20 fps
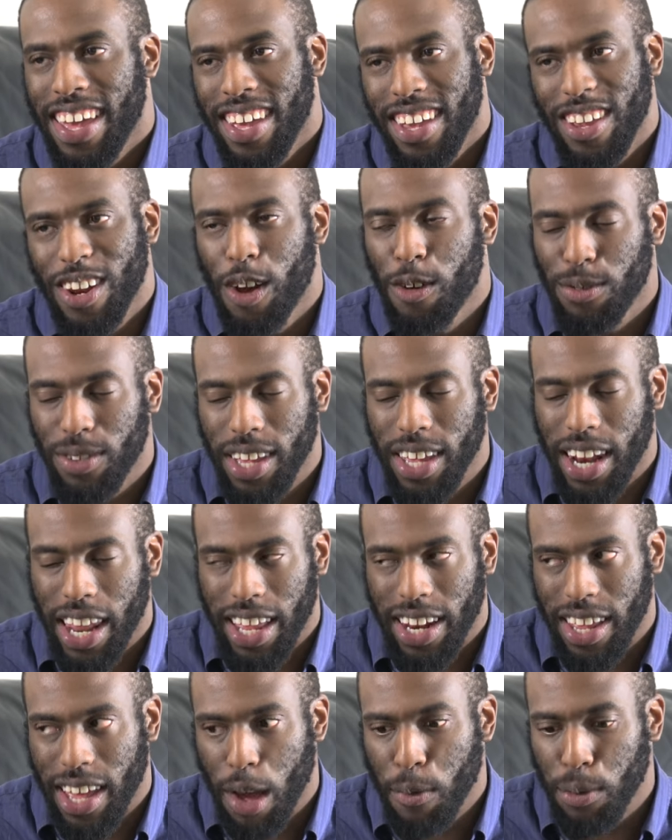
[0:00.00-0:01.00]
You know what I'm saying?
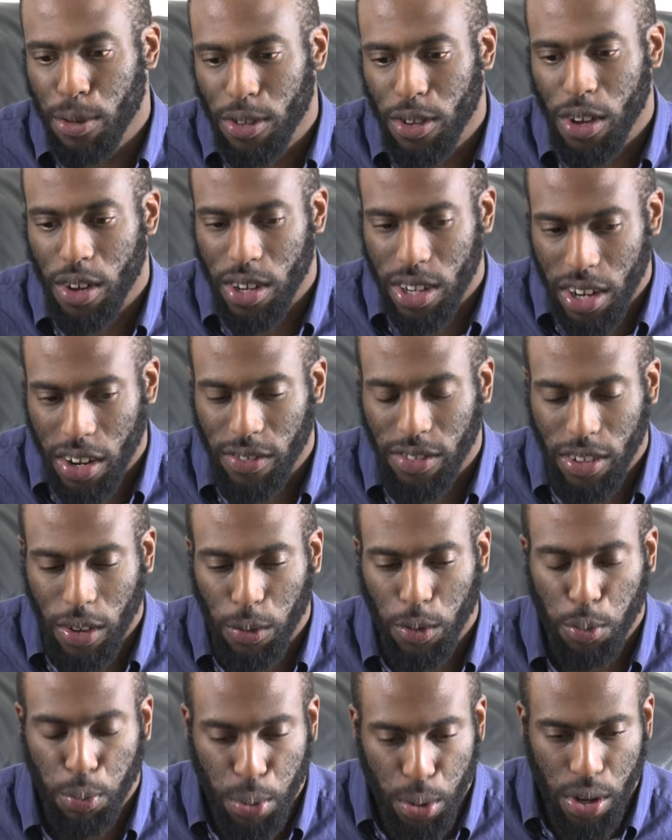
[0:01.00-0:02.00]
Like, the episode in and of itself
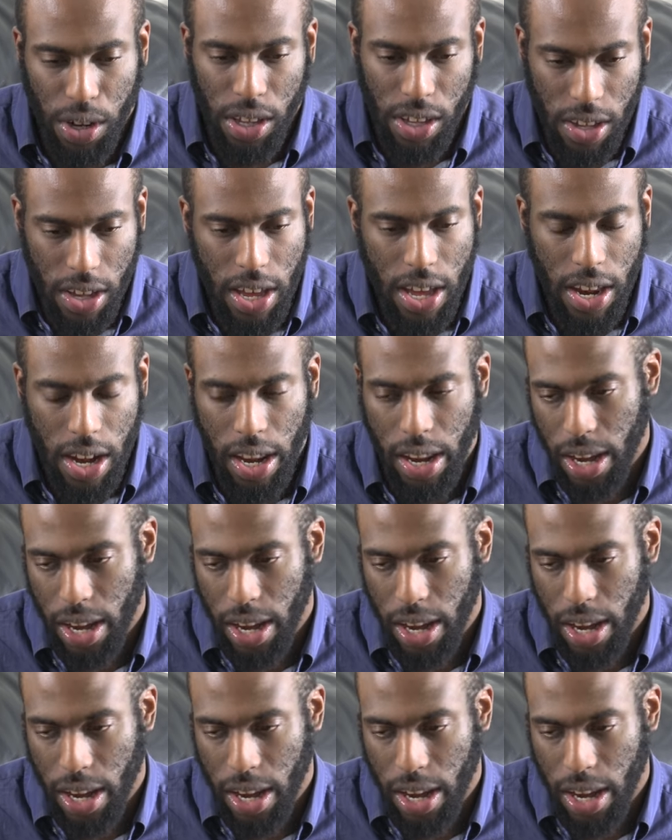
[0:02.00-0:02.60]
was pretty good.